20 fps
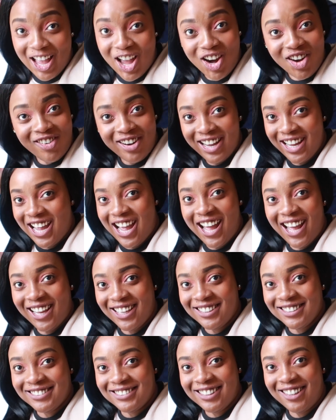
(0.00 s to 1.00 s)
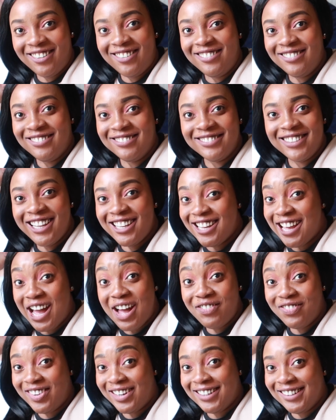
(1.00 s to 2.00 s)
All right, guys. So they
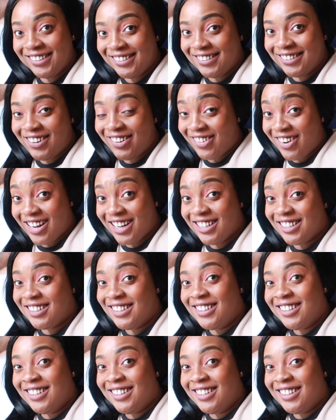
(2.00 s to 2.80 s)
hopping. All right.